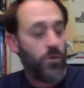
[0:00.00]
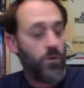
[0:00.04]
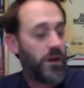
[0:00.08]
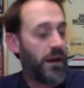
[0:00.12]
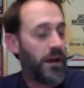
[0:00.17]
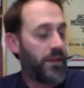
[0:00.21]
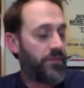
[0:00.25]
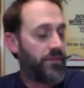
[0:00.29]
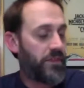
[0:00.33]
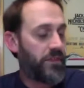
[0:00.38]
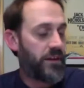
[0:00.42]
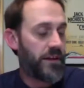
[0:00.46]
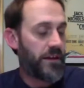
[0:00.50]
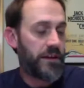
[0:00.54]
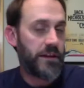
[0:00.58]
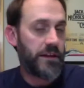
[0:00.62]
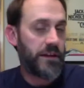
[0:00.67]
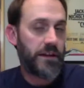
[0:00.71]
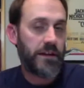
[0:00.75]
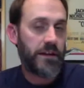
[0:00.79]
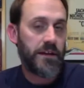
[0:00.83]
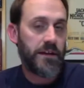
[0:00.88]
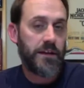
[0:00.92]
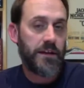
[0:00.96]
think
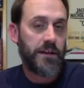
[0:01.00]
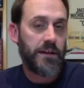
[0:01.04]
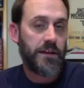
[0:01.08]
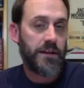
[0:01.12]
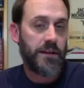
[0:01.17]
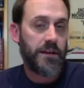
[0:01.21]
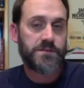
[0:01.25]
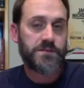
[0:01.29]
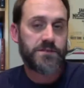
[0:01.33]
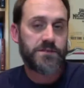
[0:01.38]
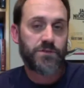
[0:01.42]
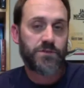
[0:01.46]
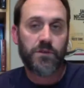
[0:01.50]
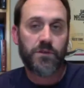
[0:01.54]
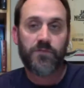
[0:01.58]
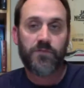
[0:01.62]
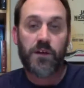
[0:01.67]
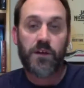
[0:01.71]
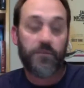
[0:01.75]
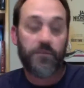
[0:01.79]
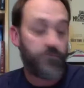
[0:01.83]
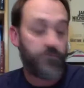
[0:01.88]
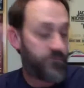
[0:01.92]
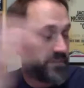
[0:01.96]
it's sort of,
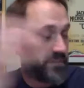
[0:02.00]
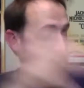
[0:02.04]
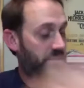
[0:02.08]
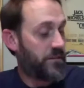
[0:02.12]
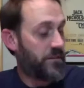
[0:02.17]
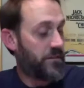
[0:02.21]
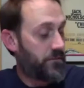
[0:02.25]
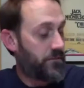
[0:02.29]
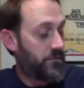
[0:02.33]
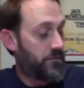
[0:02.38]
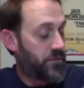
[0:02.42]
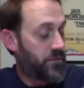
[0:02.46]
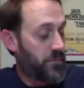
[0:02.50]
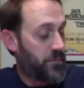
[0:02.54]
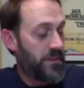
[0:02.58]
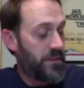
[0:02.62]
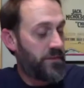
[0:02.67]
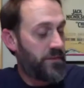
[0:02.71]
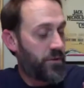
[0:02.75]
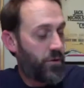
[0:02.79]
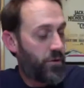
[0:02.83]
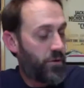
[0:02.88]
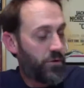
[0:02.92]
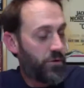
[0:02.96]
for me,
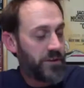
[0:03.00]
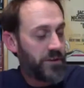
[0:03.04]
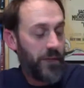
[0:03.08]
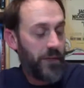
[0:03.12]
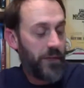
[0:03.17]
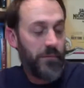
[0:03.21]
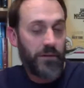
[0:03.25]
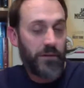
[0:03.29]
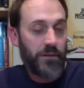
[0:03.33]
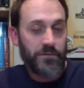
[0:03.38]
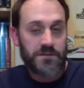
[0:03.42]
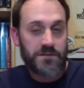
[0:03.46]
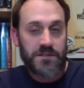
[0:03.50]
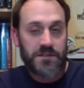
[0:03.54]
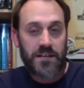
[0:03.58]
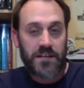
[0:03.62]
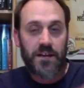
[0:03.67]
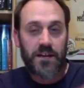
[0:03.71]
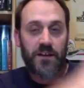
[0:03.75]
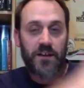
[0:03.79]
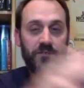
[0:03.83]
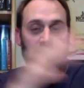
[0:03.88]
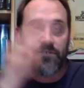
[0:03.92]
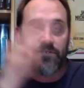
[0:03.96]
the whole time I was thinking
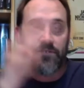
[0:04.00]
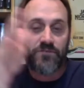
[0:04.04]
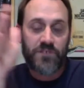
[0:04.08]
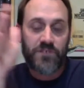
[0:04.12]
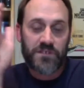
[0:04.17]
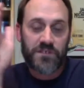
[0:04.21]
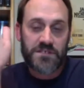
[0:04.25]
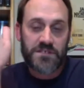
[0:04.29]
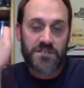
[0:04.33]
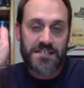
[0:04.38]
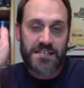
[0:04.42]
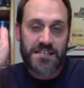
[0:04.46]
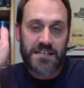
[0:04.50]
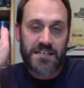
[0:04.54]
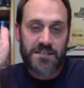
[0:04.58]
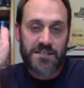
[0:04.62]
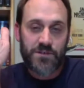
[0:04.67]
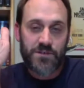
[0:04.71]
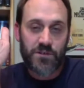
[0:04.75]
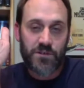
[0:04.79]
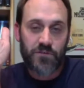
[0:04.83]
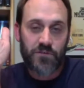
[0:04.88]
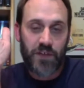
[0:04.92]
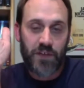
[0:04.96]
of, it feels the
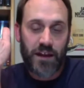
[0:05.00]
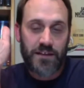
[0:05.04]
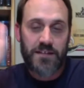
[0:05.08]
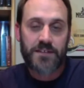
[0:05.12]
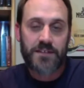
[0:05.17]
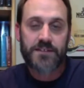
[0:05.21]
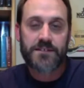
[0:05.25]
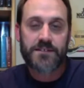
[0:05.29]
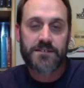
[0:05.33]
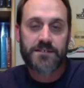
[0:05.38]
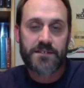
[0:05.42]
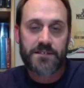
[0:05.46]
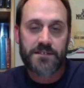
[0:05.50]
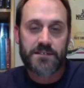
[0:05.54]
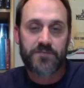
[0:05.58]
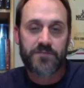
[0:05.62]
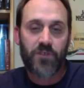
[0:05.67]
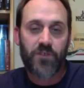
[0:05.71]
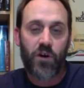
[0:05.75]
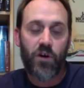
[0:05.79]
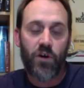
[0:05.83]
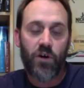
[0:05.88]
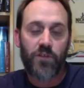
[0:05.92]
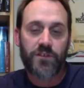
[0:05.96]
sort of antithesis of
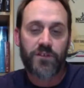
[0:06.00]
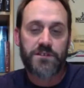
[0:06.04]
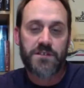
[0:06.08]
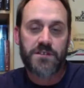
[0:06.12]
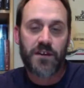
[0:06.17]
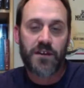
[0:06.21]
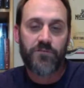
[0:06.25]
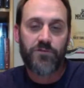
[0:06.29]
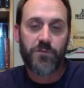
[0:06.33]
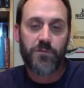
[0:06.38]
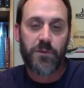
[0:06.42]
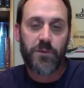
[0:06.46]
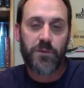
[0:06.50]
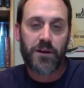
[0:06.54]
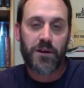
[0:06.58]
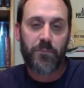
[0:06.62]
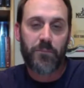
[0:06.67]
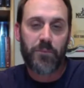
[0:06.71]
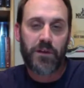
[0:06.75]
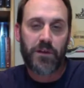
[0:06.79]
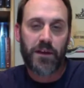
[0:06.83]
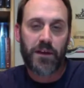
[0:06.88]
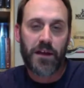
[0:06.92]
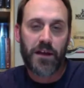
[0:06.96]
all the stuff you've been
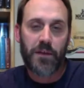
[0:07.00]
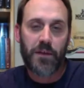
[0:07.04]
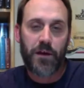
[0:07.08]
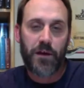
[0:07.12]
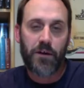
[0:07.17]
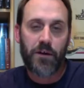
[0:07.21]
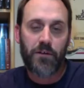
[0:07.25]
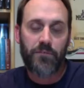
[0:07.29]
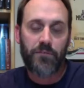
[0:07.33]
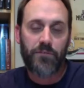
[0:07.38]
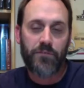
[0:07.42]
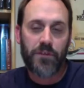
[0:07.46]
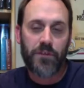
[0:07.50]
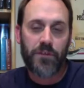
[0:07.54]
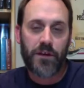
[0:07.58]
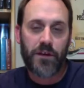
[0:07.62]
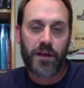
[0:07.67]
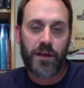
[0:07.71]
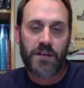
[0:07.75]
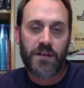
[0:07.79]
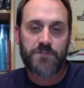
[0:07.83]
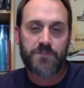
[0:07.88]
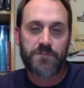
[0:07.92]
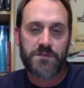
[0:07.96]
complaining about
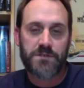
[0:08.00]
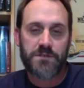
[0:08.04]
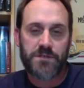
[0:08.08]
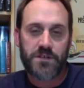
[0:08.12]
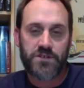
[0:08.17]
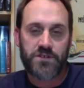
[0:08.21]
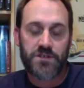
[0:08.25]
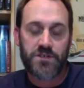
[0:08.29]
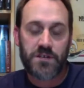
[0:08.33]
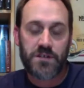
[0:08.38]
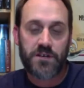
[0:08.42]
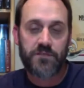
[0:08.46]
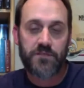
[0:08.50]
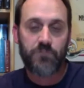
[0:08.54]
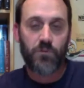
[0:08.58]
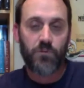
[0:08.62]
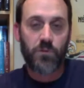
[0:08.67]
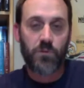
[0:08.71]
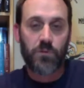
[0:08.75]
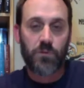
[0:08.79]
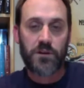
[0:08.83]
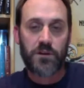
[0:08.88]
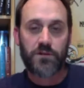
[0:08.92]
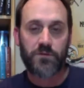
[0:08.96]
exposition when
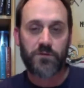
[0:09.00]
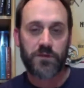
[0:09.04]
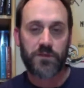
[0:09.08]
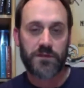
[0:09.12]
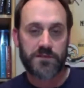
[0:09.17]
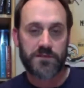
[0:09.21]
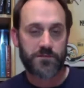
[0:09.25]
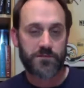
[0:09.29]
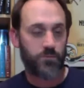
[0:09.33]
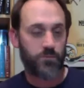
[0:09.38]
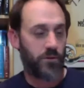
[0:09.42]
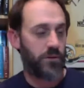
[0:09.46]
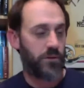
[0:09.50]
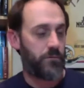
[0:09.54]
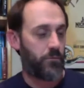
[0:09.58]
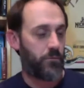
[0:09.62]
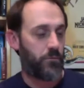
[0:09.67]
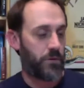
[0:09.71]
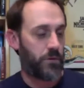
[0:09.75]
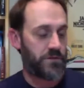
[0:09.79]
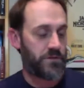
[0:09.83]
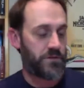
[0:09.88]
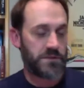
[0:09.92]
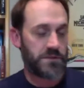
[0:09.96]
we do these, when
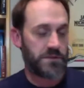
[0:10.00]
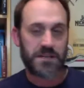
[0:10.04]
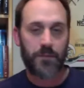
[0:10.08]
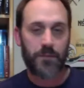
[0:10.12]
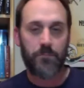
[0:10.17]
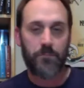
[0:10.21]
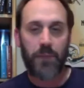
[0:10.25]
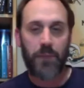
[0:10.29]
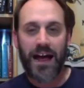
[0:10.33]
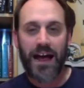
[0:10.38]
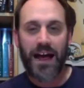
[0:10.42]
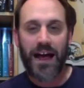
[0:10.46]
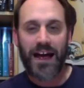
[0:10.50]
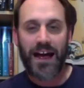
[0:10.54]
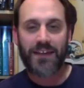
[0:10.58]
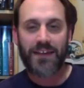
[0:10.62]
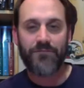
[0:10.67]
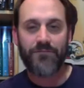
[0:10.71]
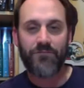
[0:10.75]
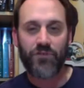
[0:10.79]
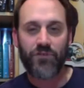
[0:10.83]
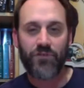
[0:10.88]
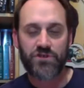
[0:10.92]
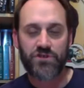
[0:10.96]
you see a bad
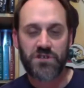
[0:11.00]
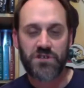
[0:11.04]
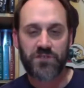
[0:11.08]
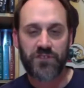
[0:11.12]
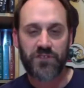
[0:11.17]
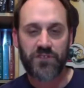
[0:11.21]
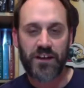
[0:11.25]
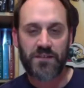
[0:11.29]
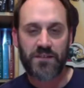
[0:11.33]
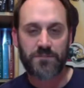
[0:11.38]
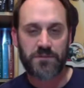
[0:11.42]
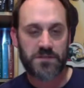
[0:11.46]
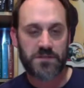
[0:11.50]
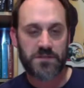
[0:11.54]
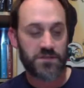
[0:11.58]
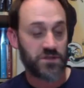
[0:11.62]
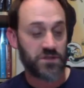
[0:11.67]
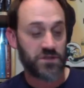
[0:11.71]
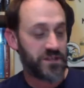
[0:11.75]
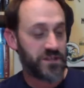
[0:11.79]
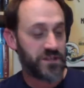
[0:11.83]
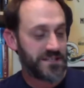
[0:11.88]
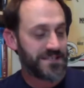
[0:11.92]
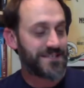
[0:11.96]
version of exposition.
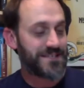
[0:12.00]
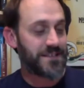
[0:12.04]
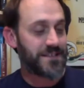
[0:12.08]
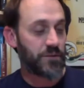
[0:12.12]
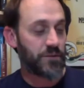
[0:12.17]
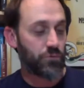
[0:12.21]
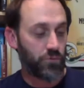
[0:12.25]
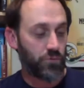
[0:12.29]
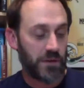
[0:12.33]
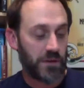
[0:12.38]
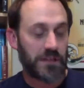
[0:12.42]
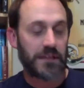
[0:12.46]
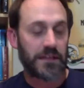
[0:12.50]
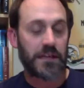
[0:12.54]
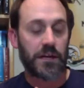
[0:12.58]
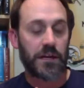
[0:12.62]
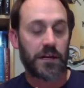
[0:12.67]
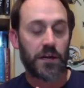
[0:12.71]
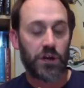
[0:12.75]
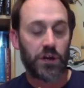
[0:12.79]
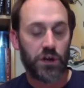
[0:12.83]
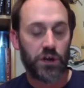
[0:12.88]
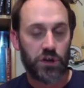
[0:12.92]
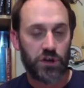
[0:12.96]
This is a really
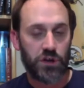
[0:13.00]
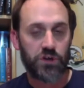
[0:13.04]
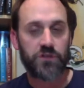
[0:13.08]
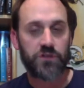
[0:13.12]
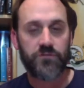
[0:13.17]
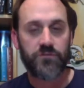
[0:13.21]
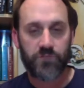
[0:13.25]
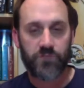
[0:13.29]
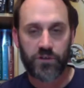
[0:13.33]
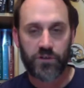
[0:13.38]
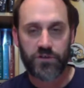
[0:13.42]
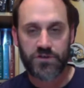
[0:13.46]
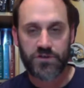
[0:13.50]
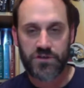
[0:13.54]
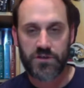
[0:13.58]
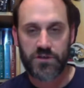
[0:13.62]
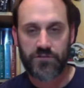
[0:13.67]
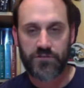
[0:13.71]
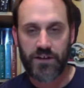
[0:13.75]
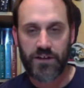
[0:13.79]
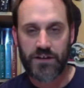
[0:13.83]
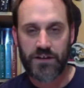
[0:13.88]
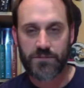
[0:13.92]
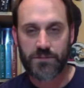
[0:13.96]
good version of
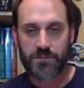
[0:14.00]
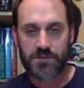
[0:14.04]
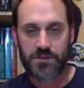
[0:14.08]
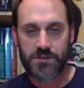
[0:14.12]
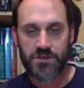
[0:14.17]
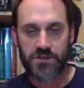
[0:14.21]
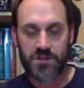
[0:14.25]
exposition.